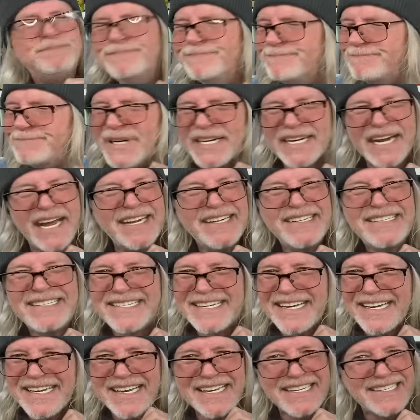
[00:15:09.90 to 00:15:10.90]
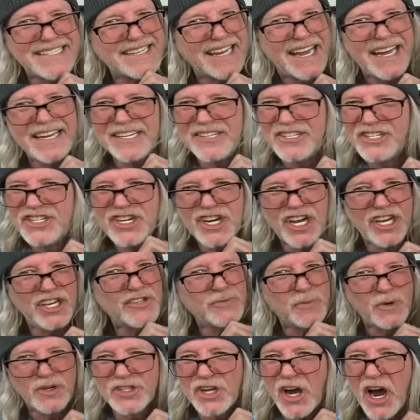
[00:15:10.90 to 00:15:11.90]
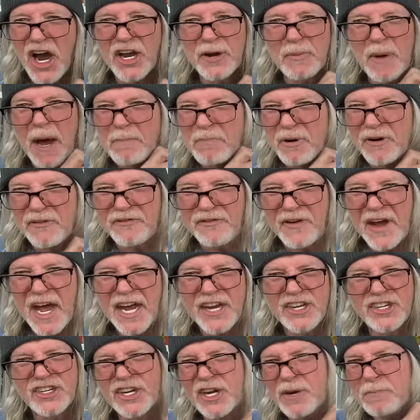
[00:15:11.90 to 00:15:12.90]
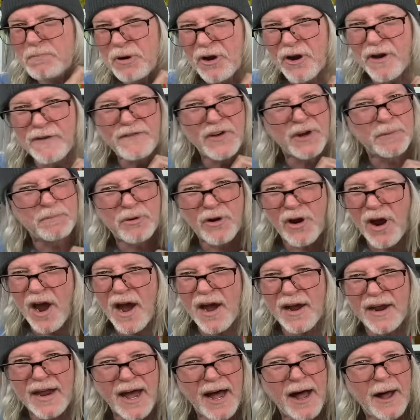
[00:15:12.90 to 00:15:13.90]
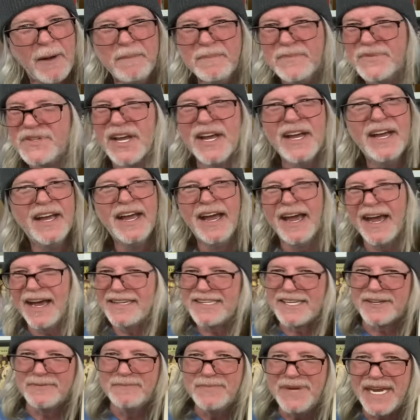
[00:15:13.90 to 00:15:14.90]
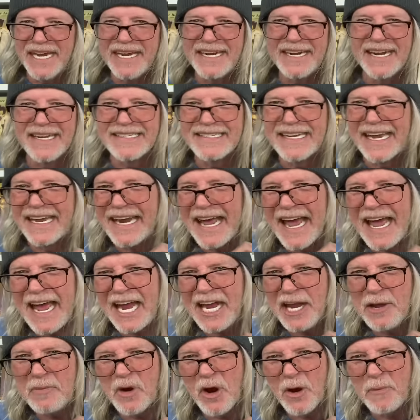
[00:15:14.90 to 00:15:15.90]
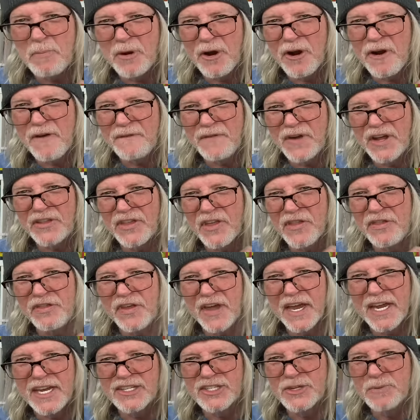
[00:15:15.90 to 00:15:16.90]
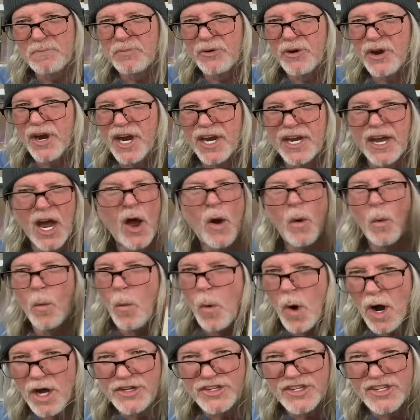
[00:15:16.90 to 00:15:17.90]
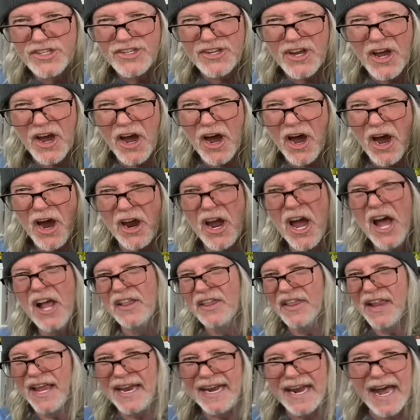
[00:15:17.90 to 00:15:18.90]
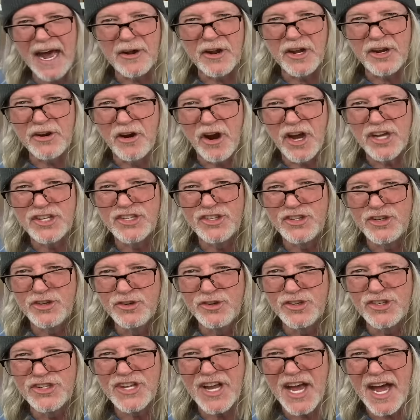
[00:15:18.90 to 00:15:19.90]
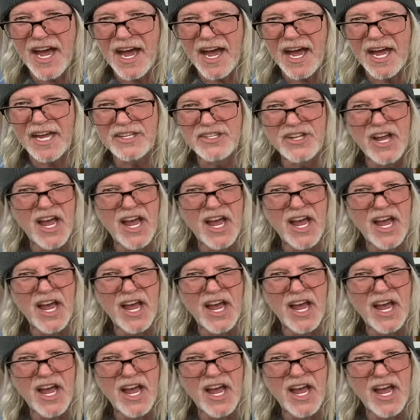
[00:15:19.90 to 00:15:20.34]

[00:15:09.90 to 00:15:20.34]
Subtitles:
we're talking about perfection, perfect prog albums. To me, it doesn't get any more perfect than Thick as a Brick. One song laid out across two sides,